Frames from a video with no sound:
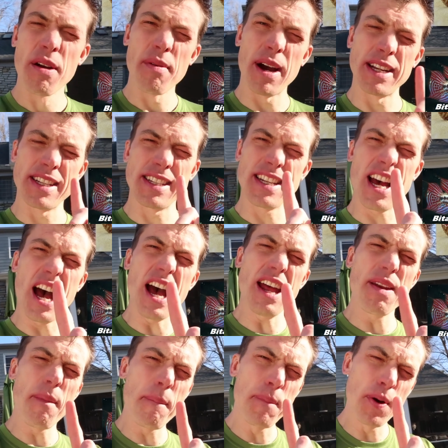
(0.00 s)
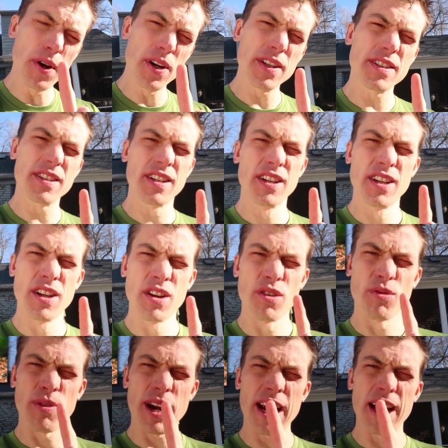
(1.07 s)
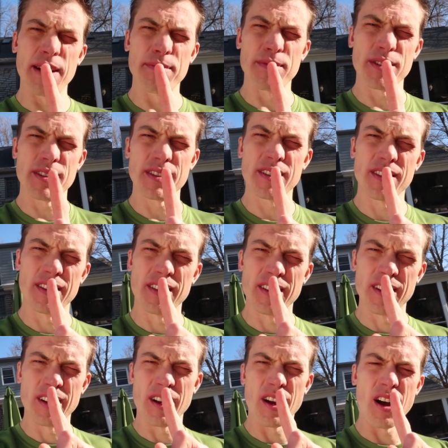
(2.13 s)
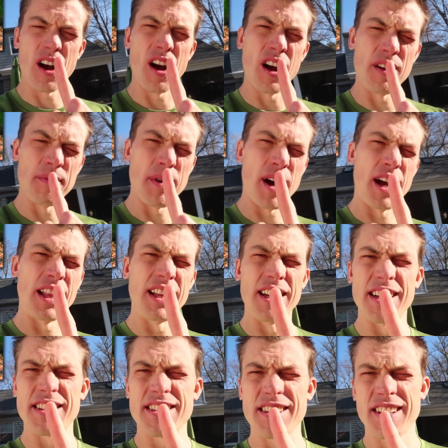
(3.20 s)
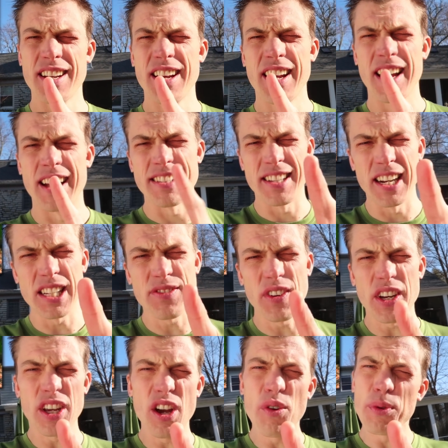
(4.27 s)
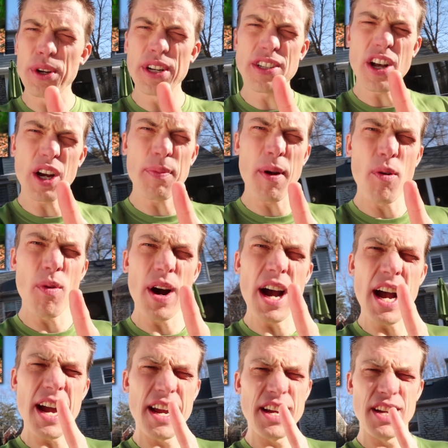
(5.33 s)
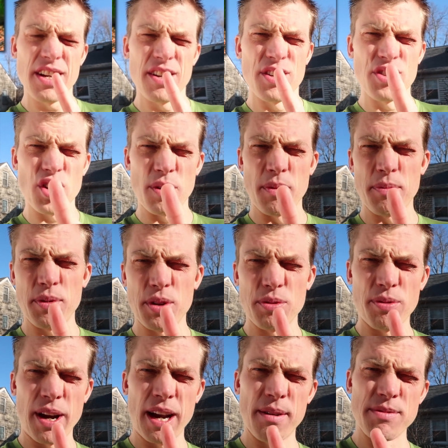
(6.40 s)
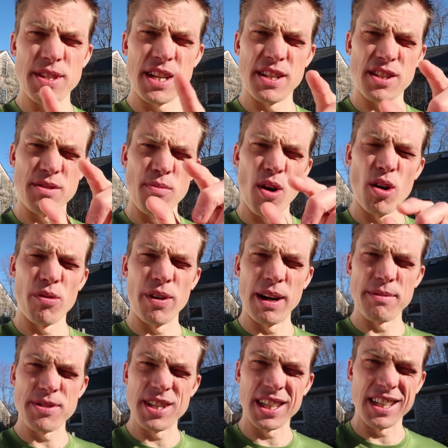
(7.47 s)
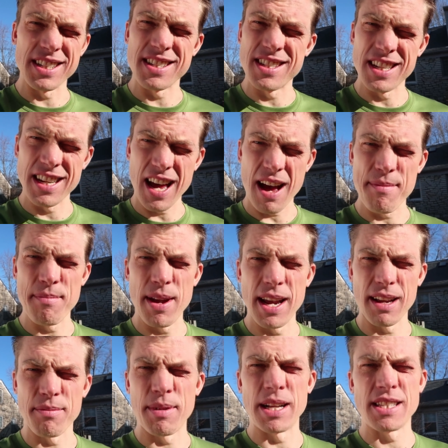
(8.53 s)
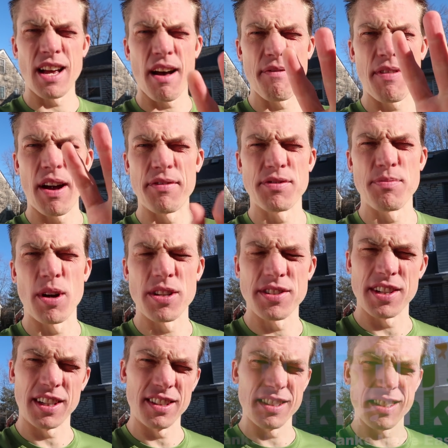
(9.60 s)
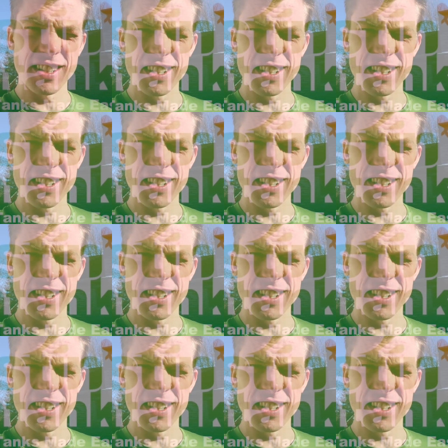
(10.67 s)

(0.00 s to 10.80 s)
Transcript: But I did not put rams on my list. In today's video, we're gonna talk about why German blue rams and small ram cichlids did not make my top 5 small cichlids